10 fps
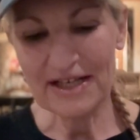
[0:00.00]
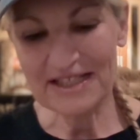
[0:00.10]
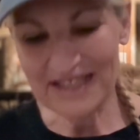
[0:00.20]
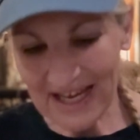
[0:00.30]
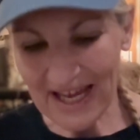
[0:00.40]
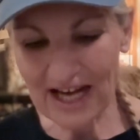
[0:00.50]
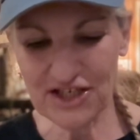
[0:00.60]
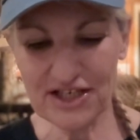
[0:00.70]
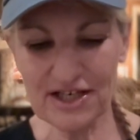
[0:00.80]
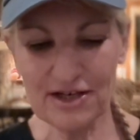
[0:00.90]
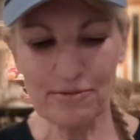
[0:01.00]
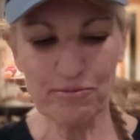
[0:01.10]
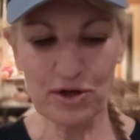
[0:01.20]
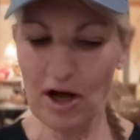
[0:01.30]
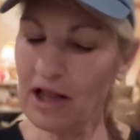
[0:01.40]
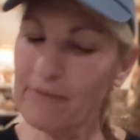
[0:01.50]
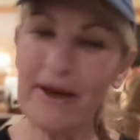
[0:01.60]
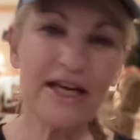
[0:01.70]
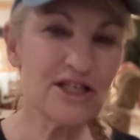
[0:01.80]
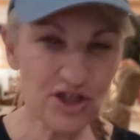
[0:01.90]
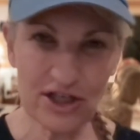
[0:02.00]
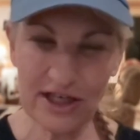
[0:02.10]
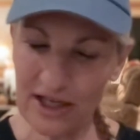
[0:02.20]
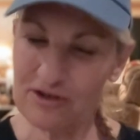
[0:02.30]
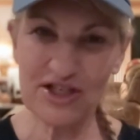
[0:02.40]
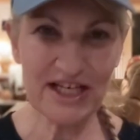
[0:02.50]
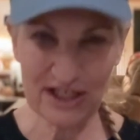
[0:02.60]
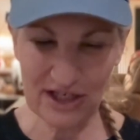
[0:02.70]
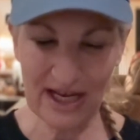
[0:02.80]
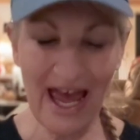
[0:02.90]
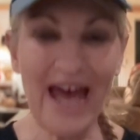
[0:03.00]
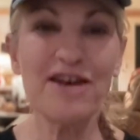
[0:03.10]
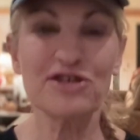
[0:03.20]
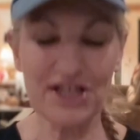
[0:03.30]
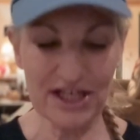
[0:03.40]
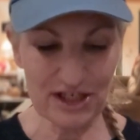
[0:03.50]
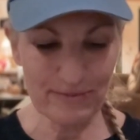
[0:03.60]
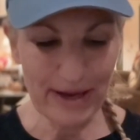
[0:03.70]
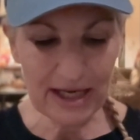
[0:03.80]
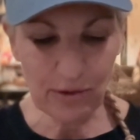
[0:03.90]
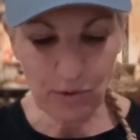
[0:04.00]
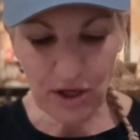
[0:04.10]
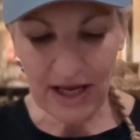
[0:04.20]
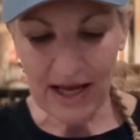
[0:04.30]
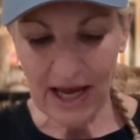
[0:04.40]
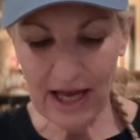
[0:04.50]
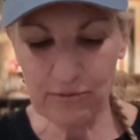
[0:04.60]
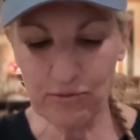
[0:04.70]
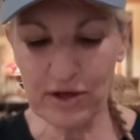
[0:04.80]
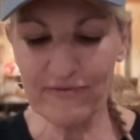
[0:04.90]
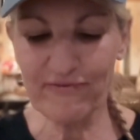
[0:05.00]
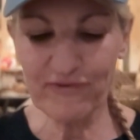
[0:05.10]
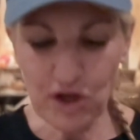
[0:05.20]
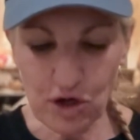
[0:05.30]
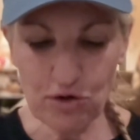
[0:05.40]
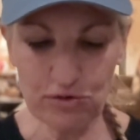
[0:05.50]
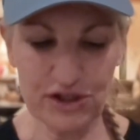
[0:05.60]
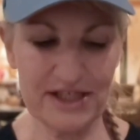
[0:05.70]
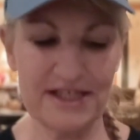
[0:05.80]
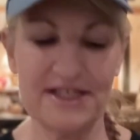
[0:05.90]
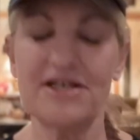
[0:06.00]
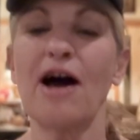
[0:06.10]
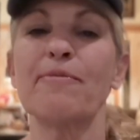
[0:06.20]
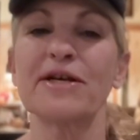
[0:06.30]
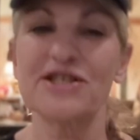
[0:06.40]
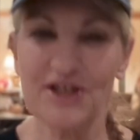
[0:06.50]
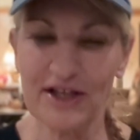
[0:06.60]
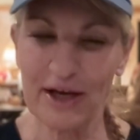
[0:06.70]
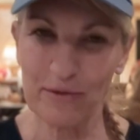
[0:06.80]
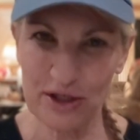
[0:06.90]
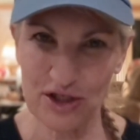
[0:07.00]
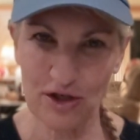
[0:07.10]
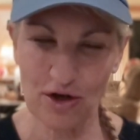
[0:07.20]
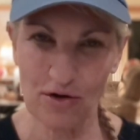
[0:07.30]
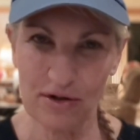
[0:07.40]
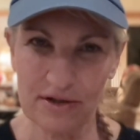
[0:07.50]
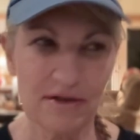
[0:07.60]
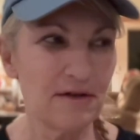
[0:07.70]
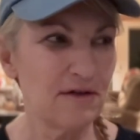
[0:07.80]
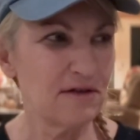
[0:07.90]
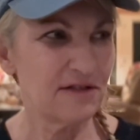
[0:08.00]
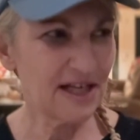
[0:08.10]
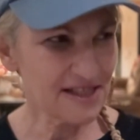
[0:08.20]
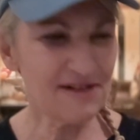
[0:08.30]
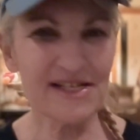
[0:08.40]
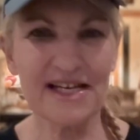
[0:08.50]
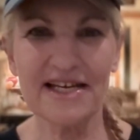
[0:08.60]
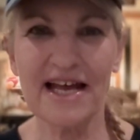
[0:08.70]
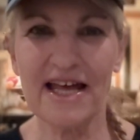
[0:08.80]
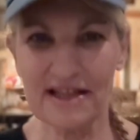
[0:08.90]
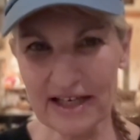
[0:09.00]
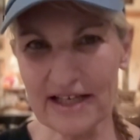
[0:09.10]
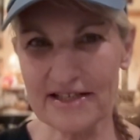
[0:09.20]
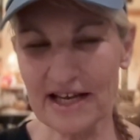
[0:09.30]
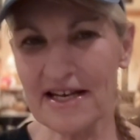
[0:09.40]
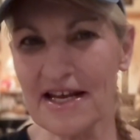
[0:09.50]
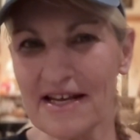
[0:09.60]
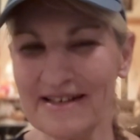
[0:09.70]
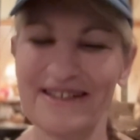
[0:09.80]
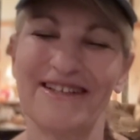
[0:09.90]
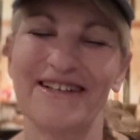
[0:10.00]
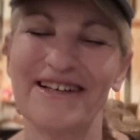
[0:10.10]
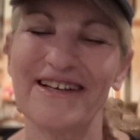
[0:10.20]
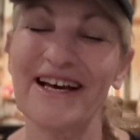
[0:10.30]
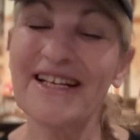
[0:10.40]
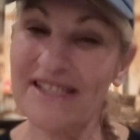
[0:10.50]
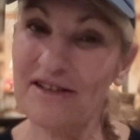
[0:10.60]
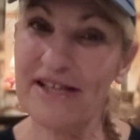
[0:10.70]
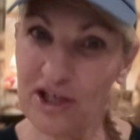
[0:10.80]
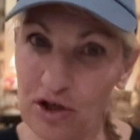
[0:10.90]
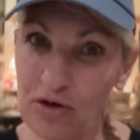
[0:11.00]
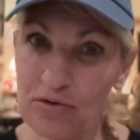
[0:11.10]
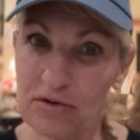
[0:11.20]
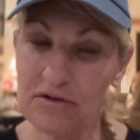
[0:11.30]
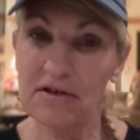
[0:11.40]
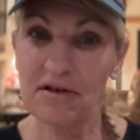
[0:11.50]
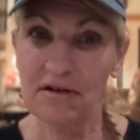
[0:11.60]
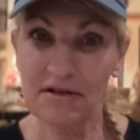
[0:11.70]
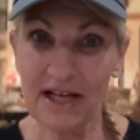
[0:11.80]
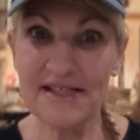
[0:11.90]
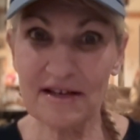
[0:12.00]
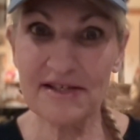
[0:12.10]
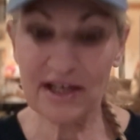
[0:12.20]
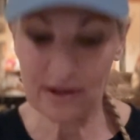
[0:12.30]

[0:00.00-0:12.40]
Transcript: take action, put all of my energy into making it work, and refuse to stop until I reach the goal. That sounds like an athlete, doesn't it? That sounds like you. That sounds like